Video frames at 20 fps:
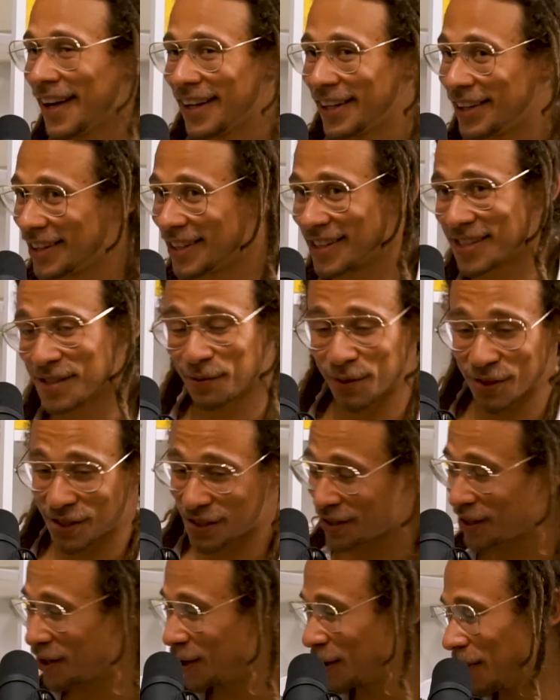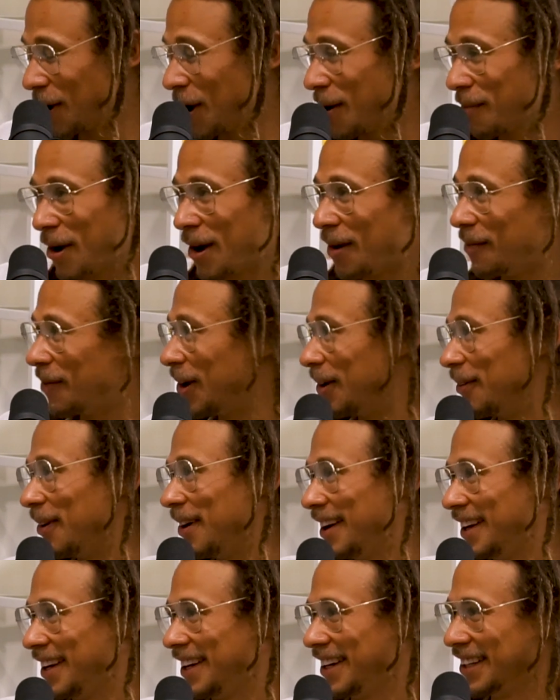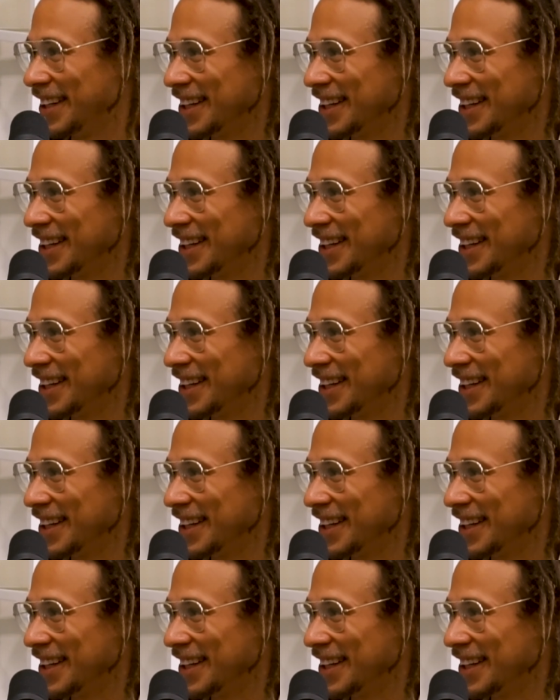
this is what you do, boom, boom, boom. You